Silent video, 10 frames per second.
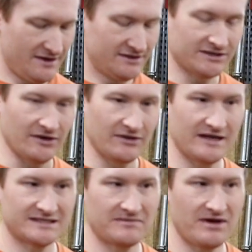So
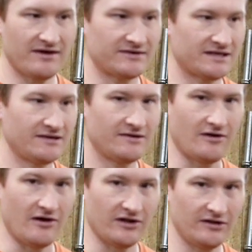that's about
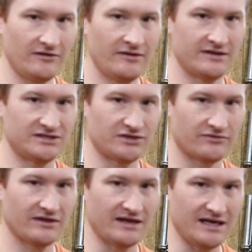all that you
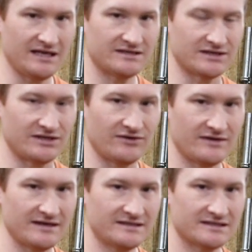really need to do
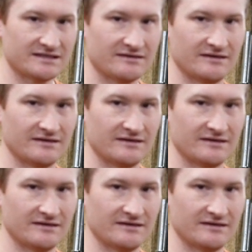this.